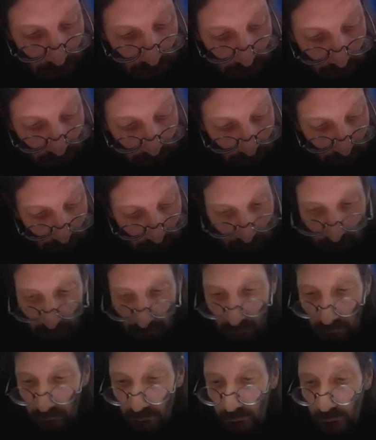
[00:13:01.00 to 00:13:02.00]

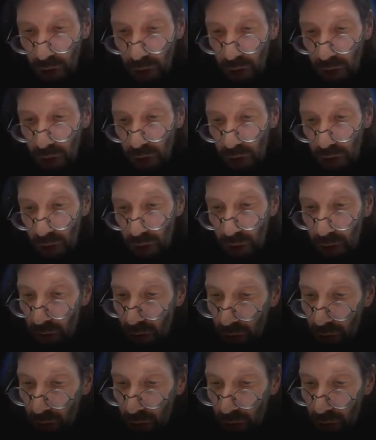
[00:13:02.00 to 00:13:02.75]
(silence)